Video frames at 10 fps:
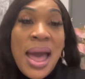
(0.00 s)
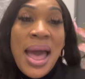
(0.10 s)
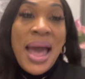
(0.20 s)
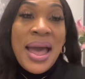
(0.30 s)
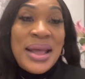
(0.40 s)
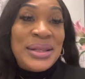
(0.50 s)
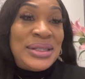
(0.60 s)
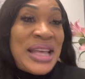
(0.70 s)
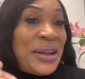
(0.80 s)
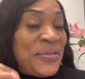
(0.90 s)
And
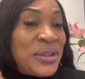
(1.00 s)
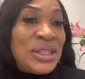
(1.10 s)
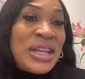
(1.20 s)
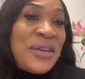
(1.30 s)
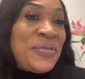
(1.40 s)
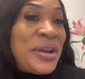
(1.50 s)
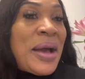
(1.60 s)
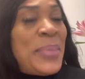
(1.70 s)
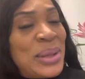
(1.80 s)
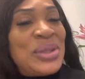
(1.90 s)
tell a friend
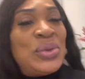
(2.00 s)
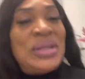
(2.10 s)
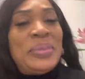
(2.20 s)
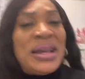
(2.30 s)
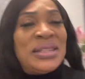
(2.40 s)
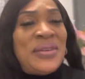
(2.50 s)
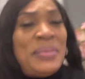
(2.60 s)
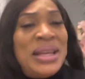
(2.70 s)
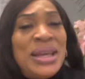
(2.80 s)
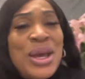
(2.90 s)
about the Sweetie Pies
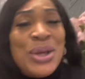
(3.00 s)
family.